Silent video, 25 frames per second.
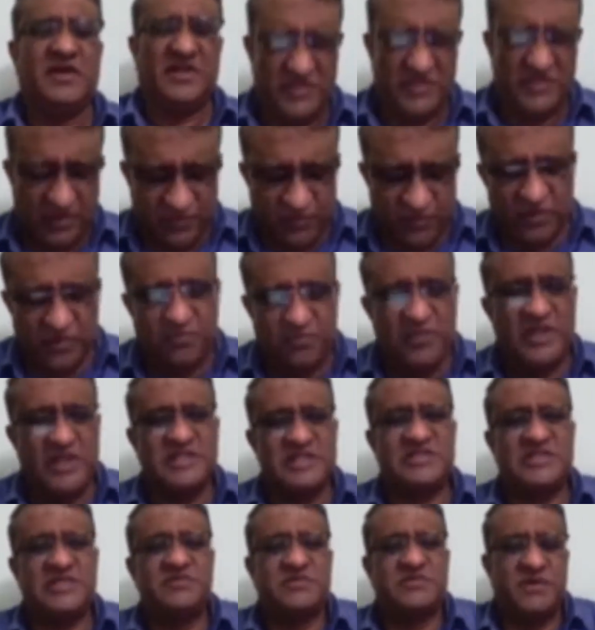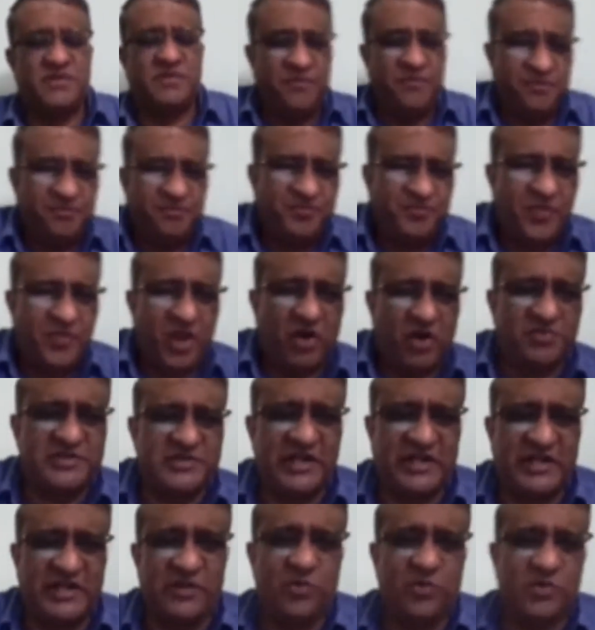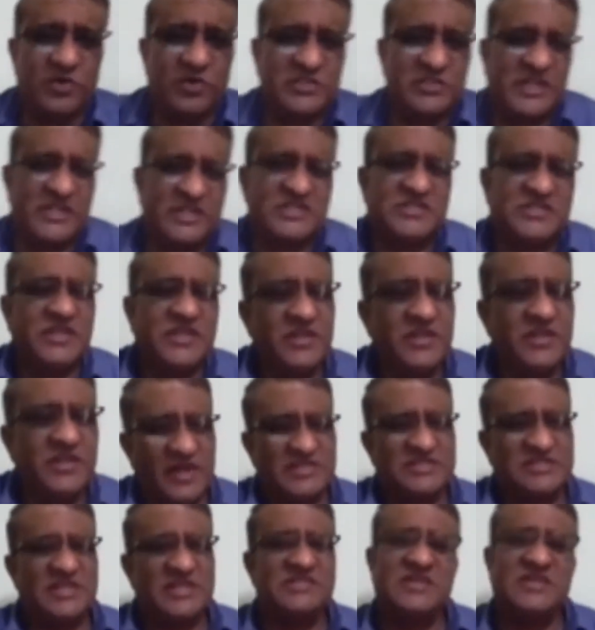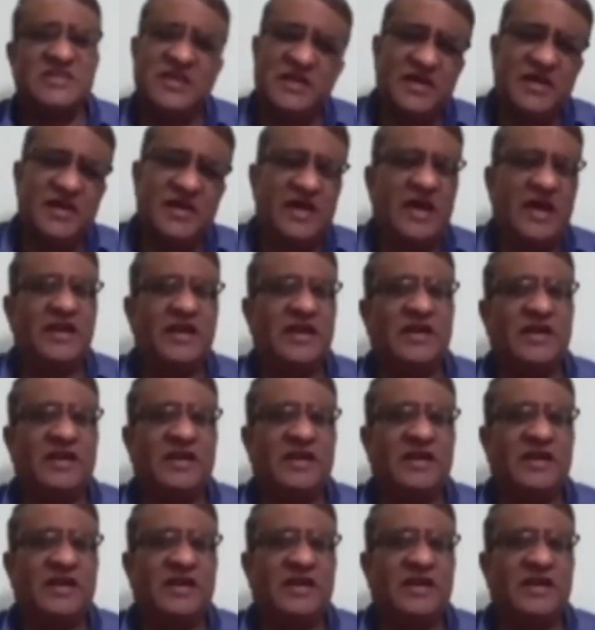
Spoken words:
Therefore, please give some objective questions. You assess. And